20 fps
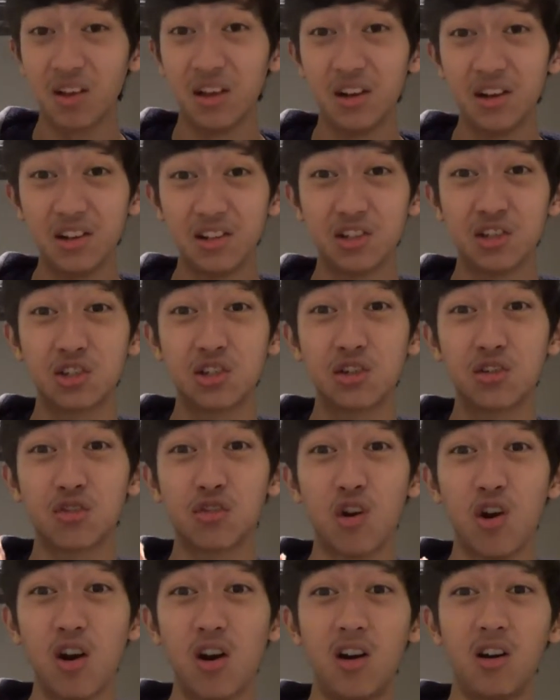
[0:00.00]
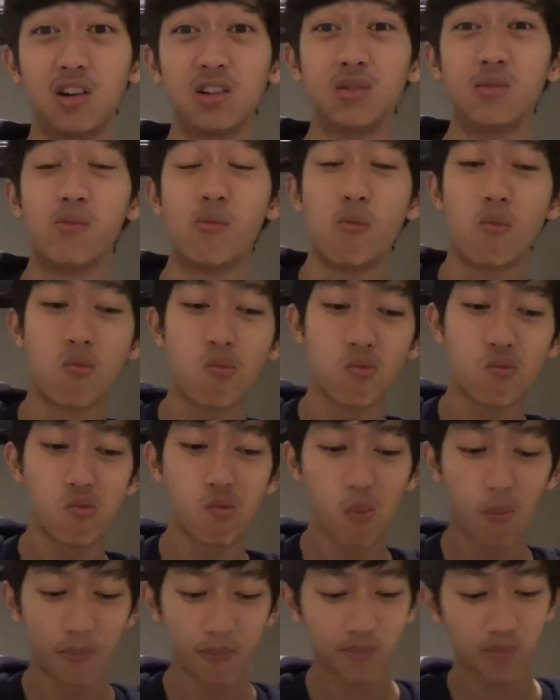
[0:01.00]
It is strong.
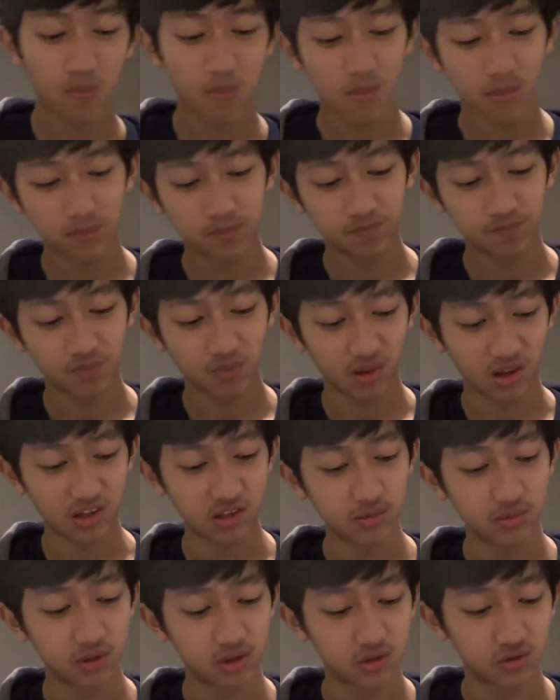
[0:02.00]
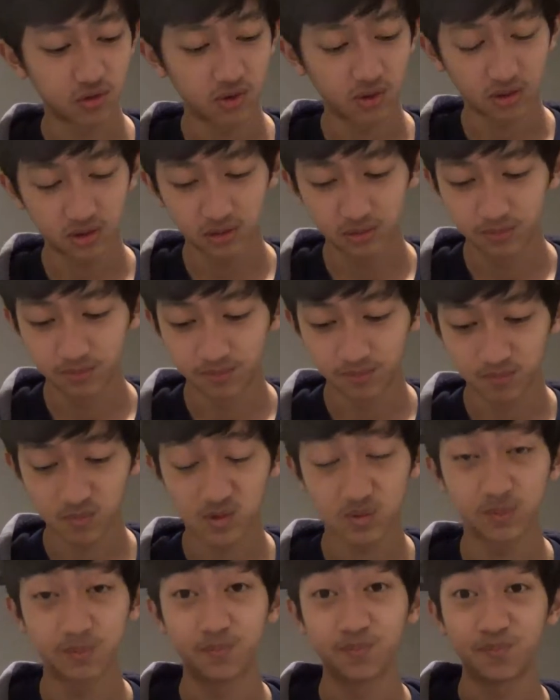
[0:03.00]
That's pretty strong.
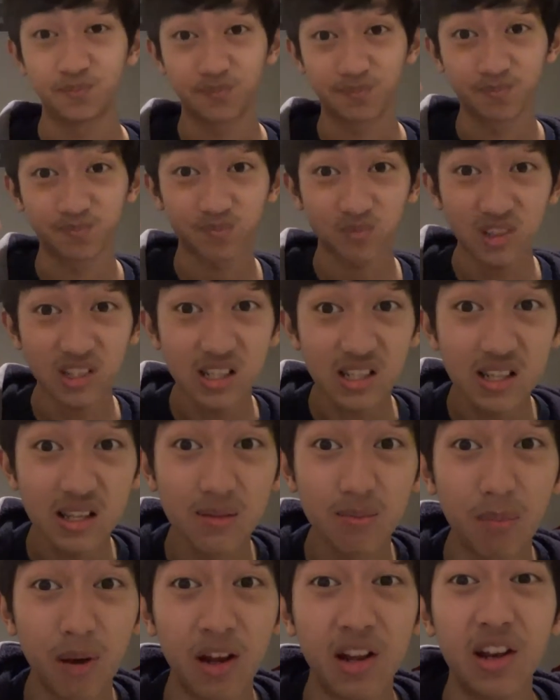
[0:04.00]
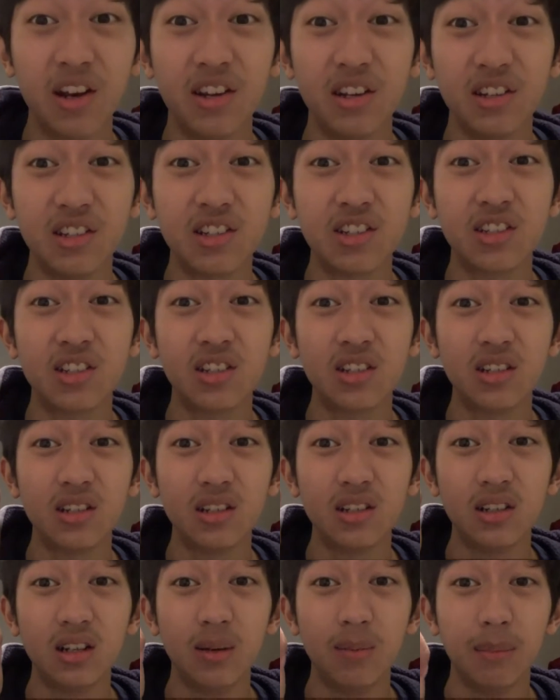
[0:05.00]
But it is
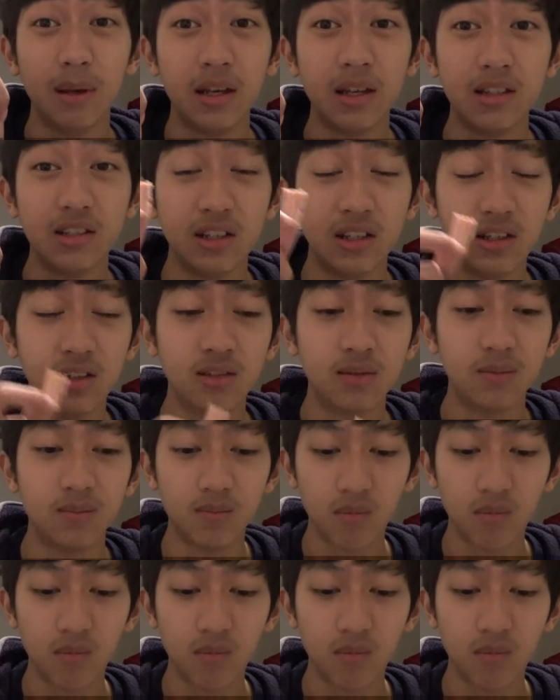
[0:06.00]
amazing.